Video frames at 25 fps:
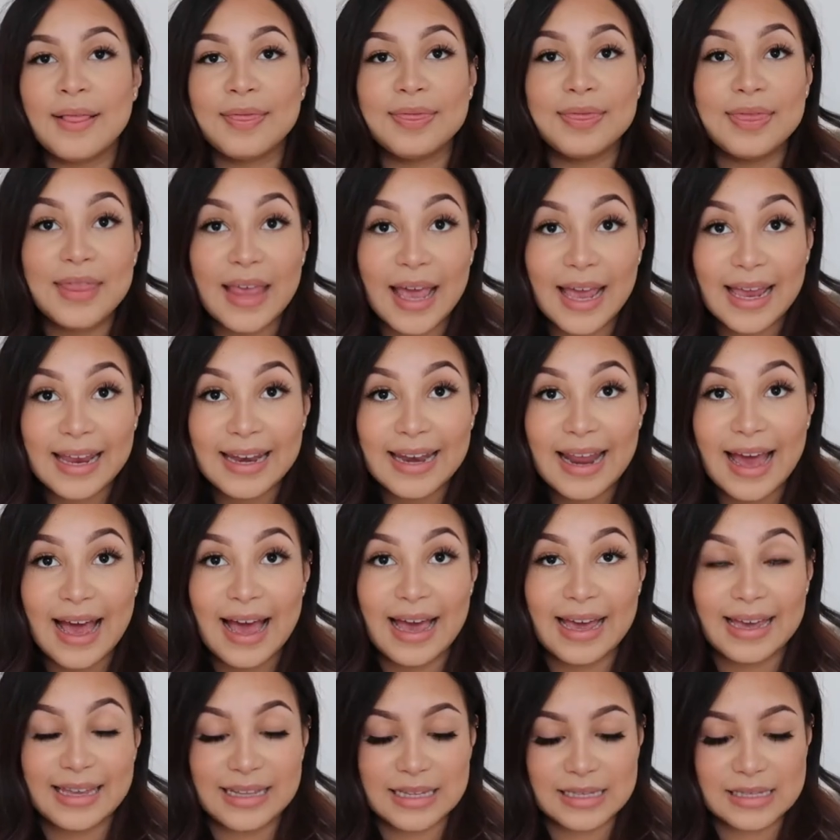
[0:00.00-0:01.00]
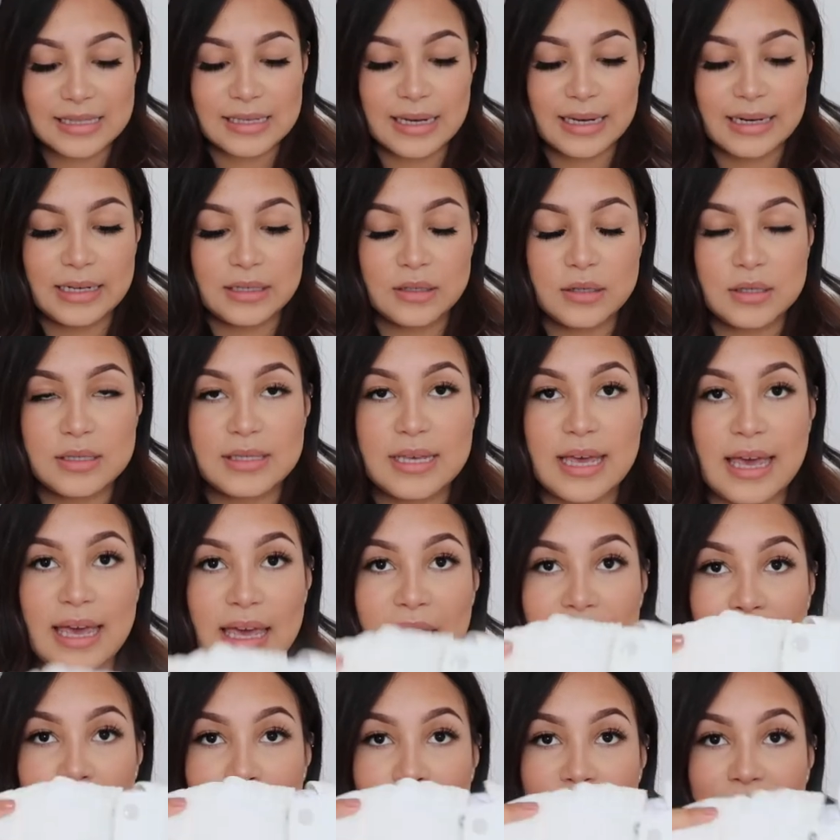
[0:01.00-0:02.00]
Then I decided to
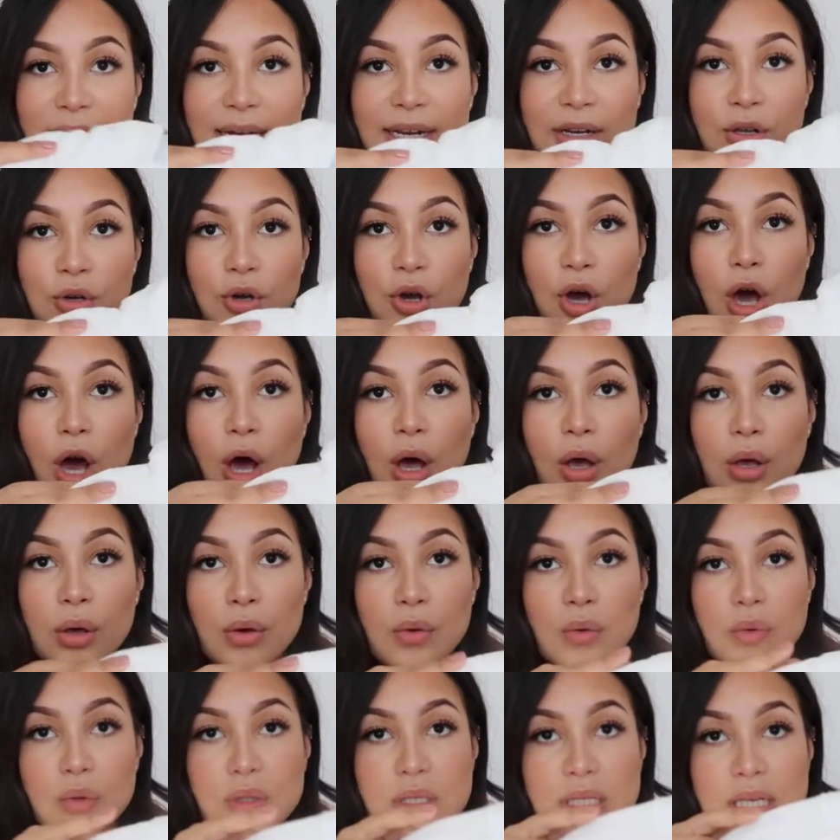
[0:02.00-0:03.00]
take him a little coat